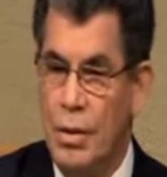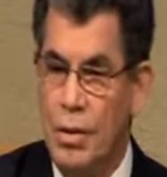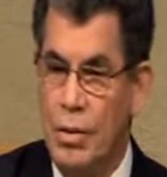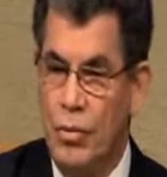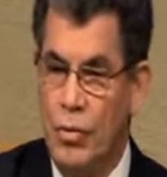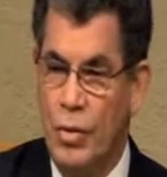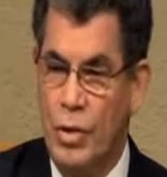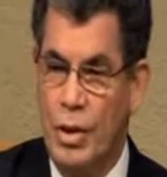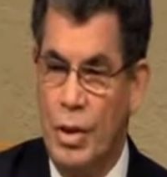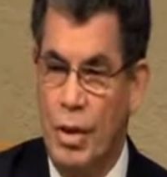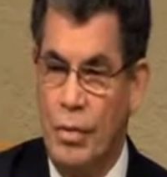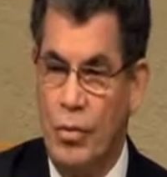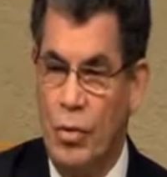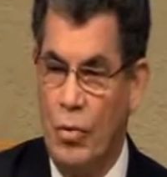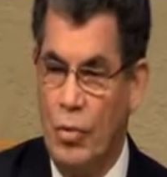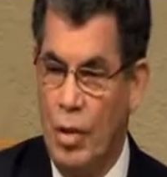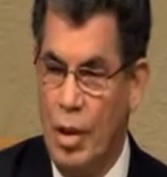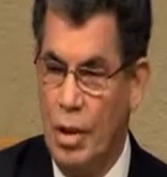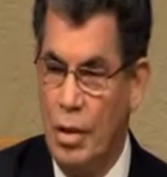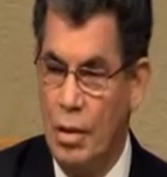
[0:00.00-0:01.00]
Receiving
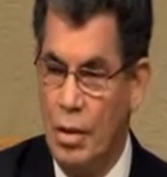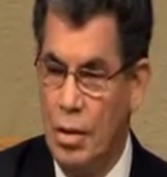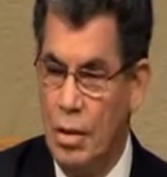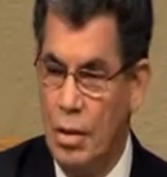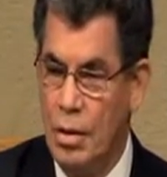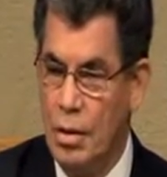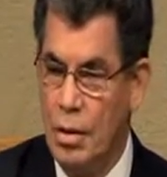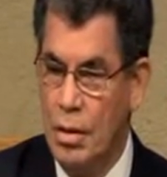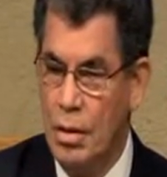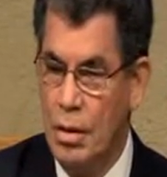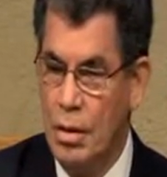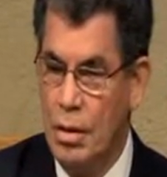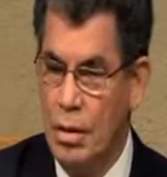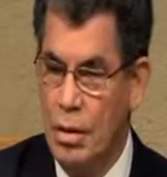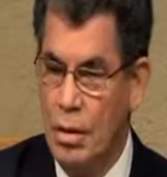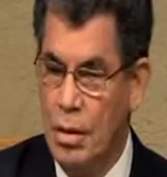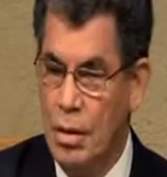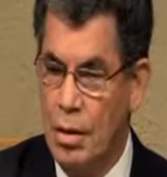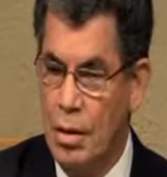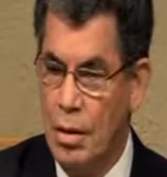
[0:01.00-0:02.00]
what?
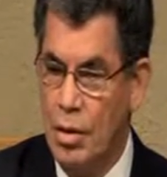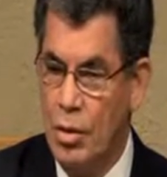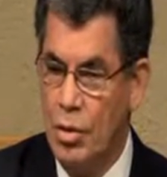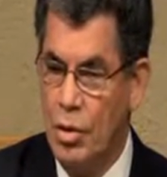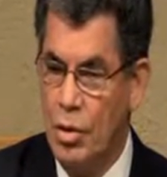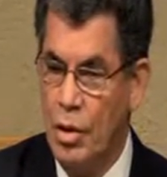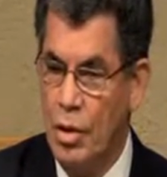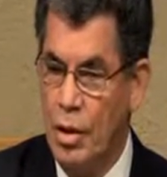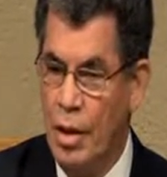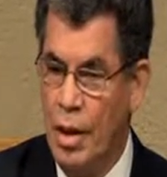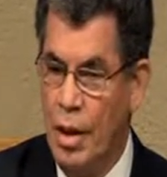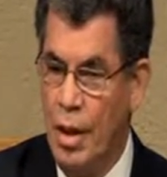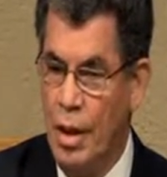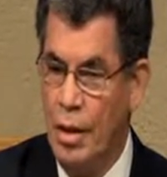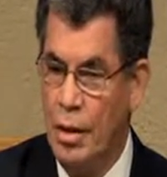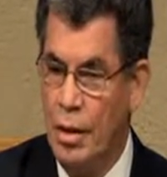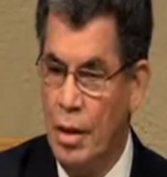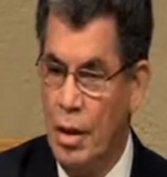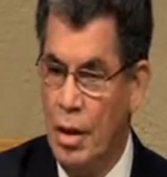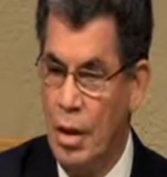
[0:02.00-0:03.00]
The
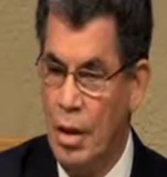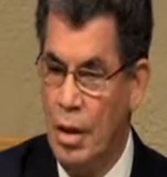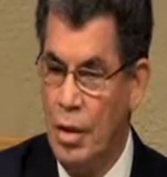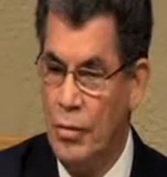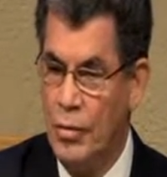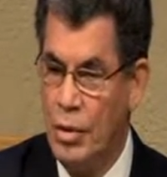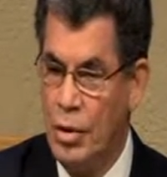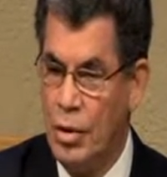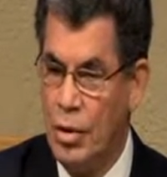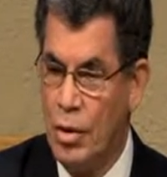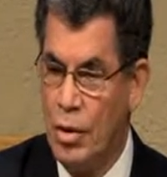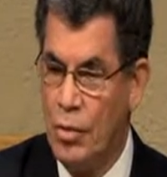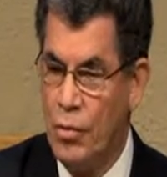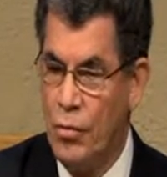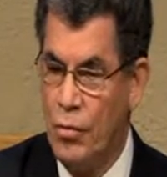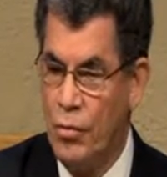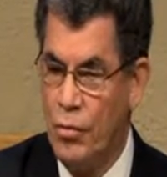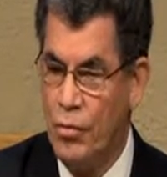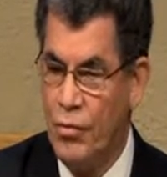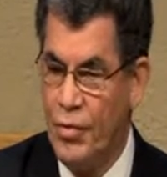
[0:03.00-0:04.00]
end of your
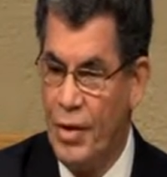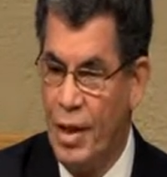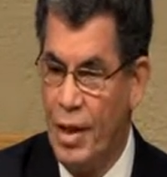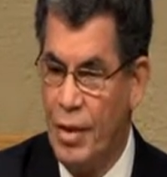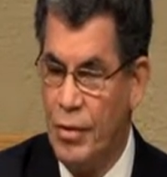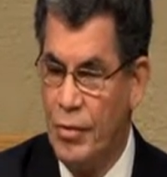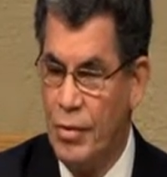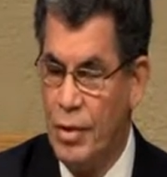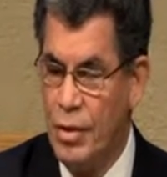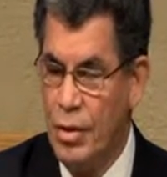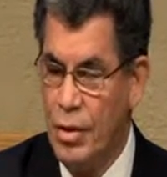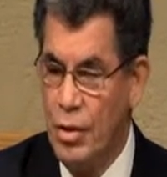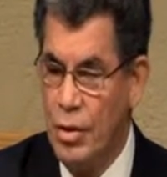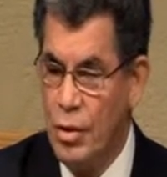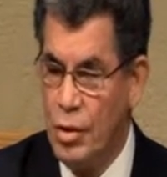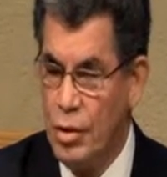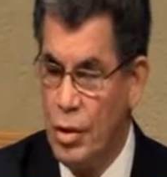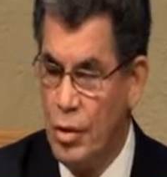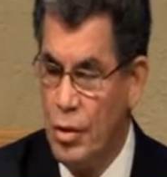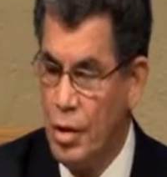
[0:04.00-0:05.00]
faith.
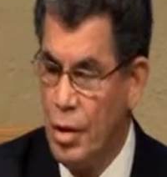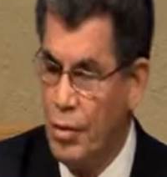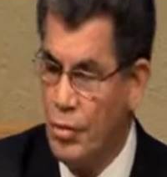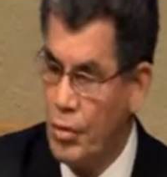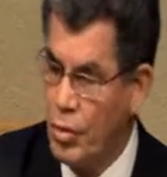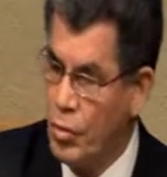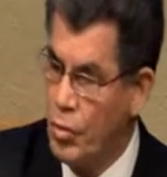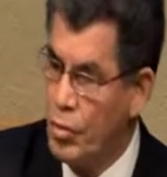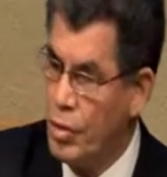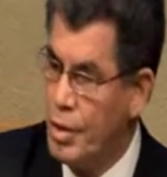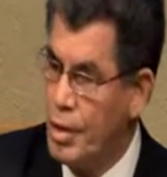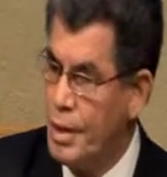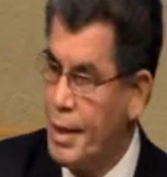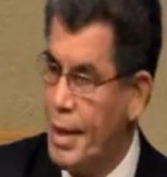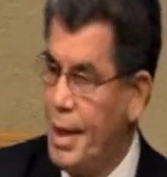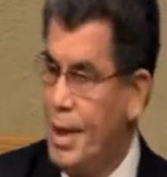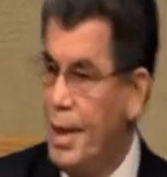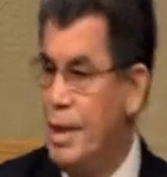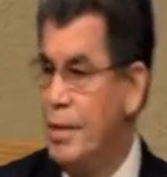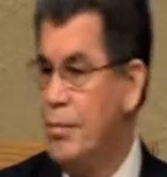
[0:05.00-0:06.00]
So if the word
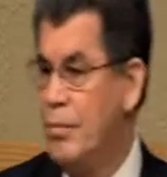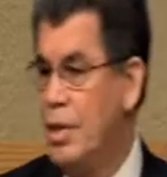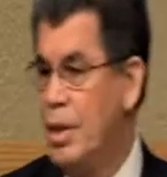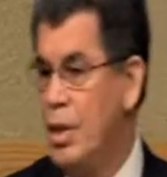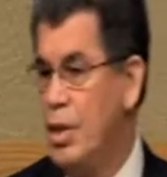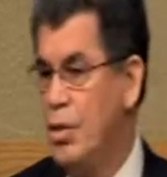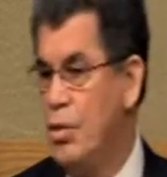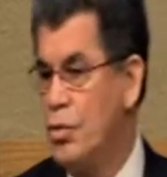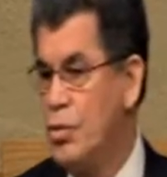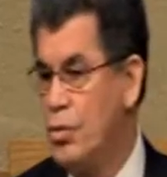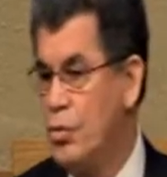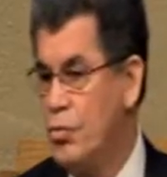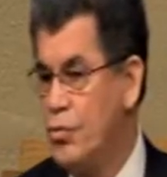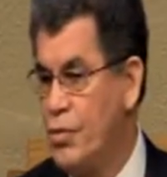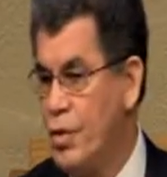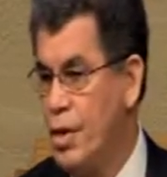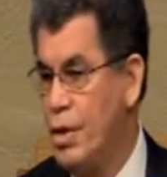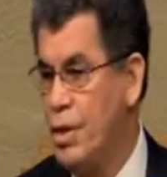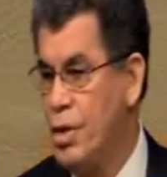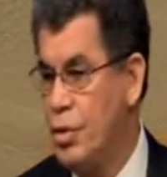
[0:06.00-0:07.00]
end means to
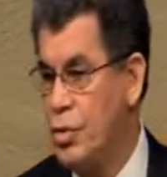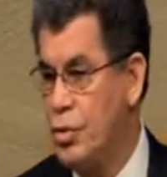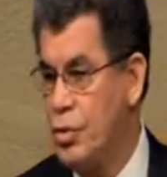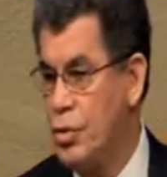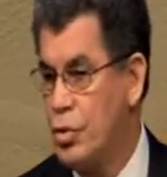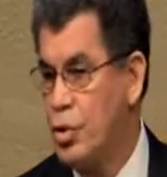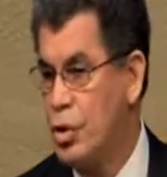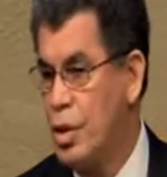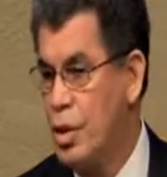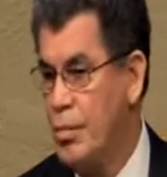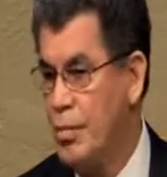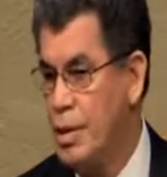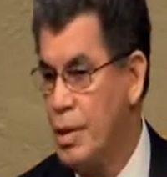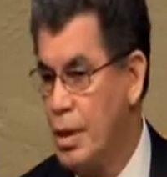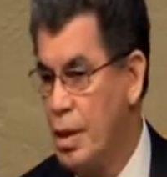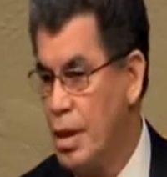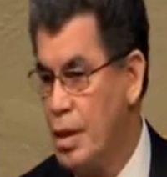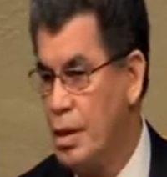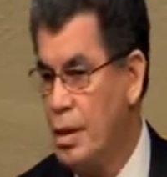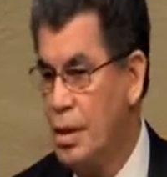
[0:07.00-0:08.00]
finish, to
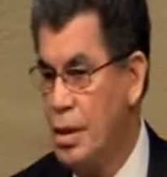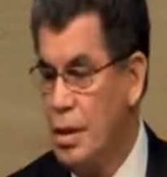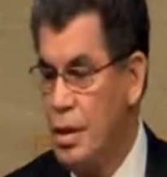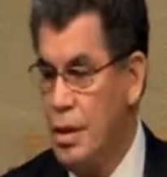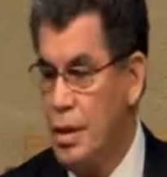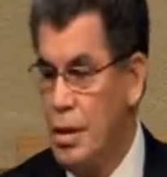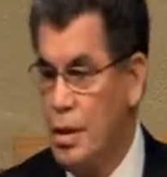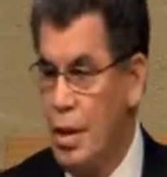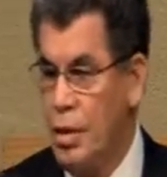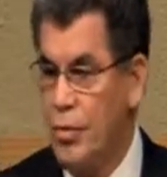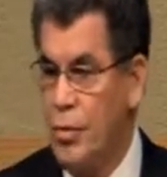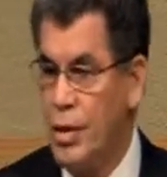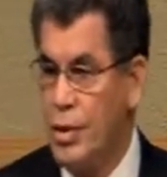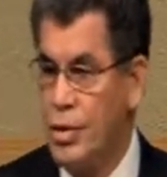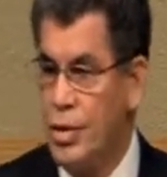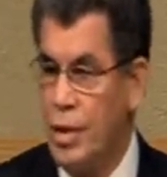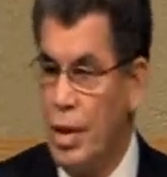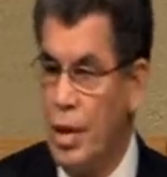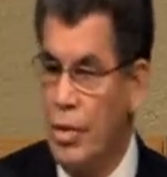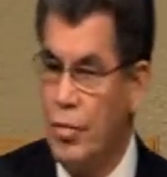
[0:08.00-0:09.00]
terminate, then we
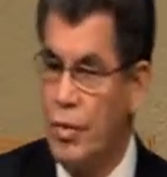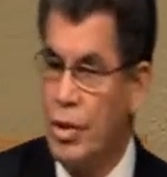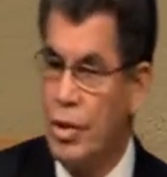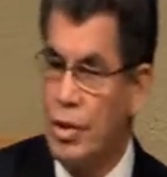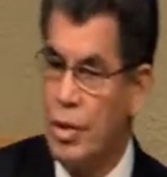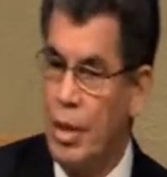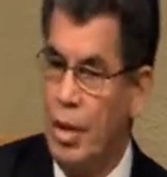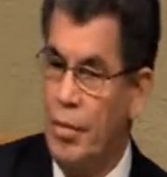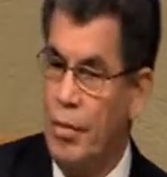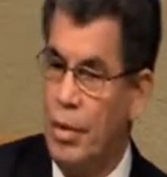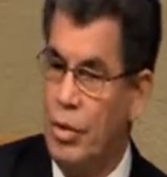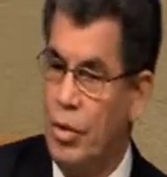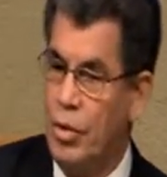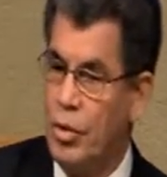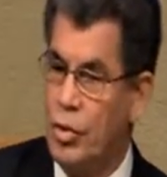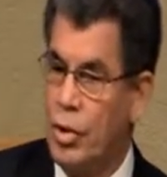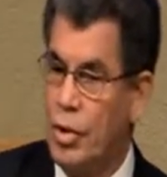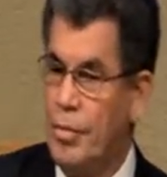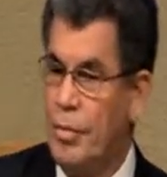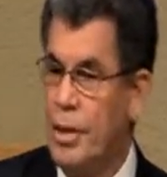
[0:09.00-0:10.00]
say receiving the
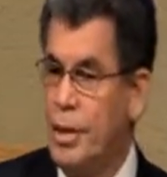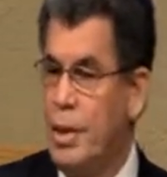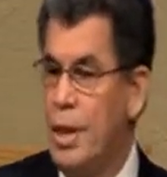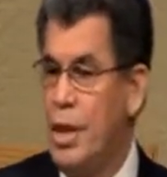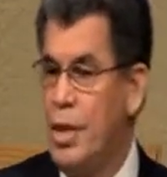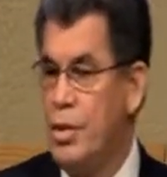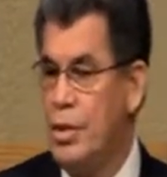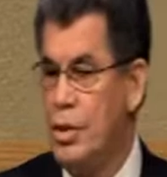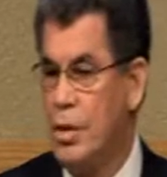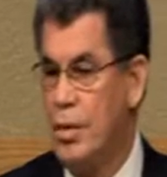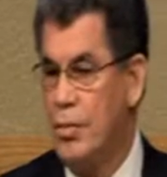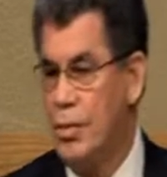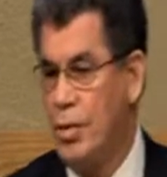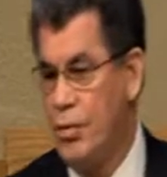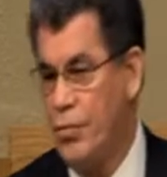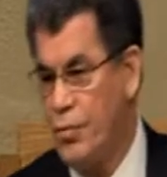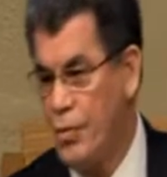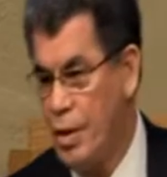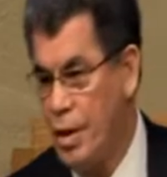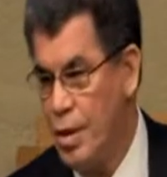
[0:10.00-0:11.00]
termination of your
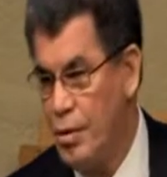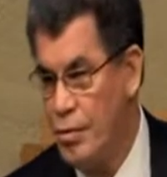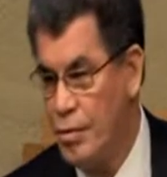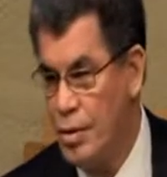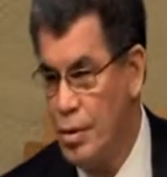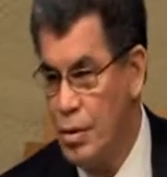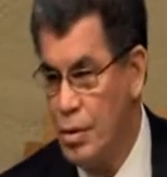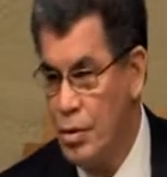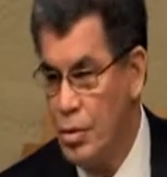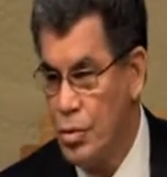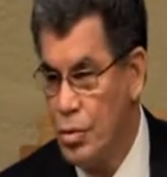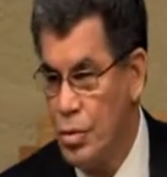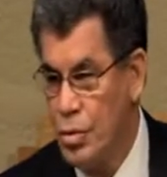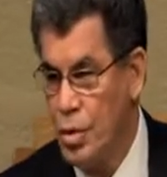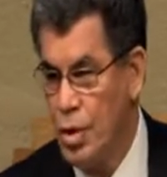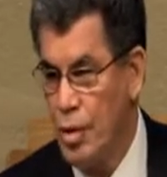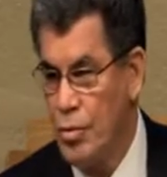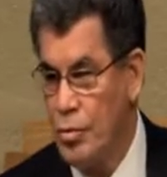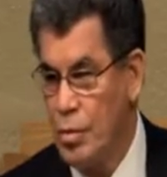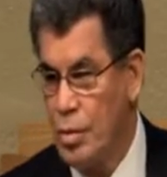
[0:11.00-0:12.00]
faith. So you
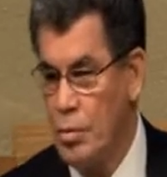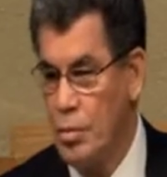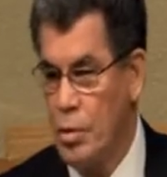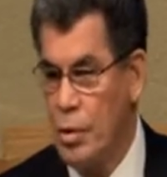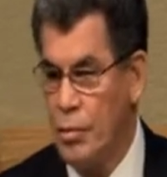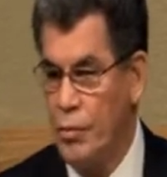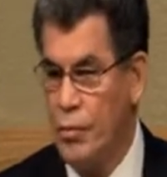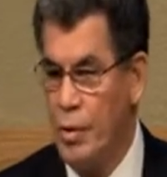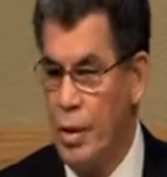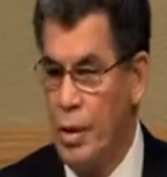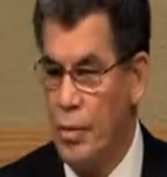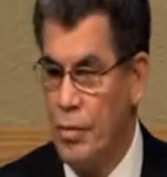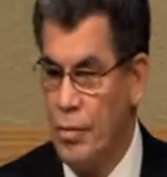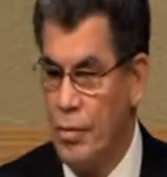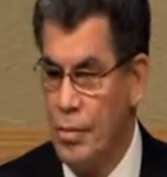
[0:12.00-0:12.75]
have no more faith.